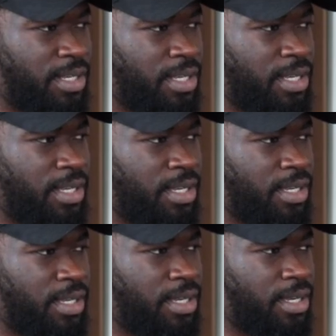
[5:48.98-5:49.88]

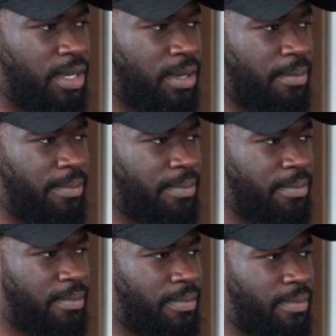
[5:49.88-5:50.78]
Mm-hmm. Um,
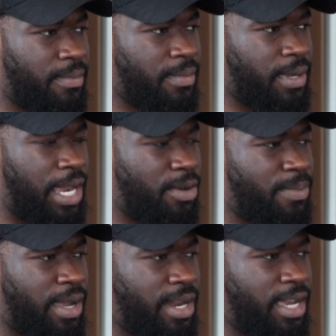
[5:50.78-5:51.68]
I
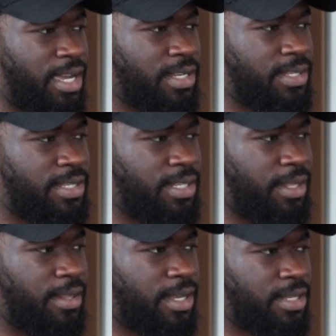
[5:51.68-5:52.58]
look back and I can
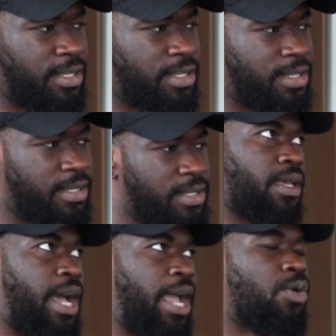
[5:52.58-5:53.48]
see that
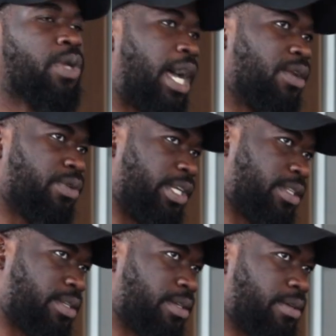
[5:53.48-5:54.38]
I could handle it,
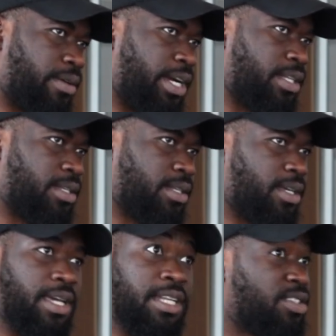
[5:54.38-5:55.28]
right? Mm-hmm
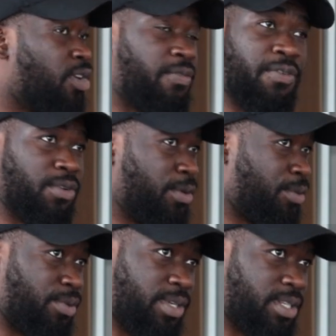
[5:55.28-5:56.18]
it's not fun
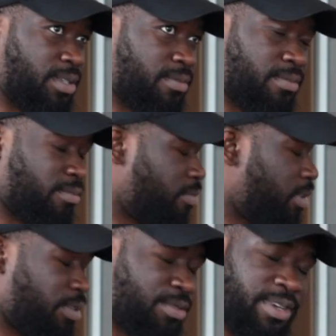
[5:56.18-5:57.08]
going through it. Yeah.
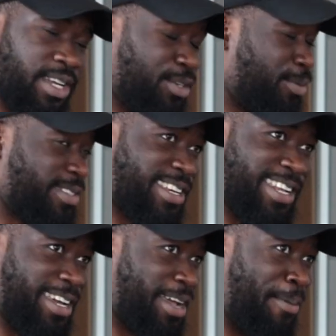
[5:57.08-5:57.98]
Don't get it
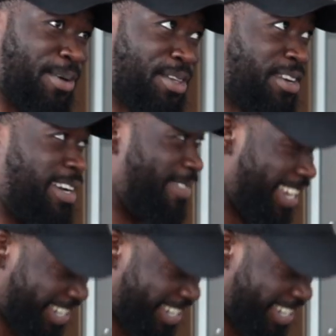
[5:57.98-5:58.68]
twisted. Like I'm not going through it. I'm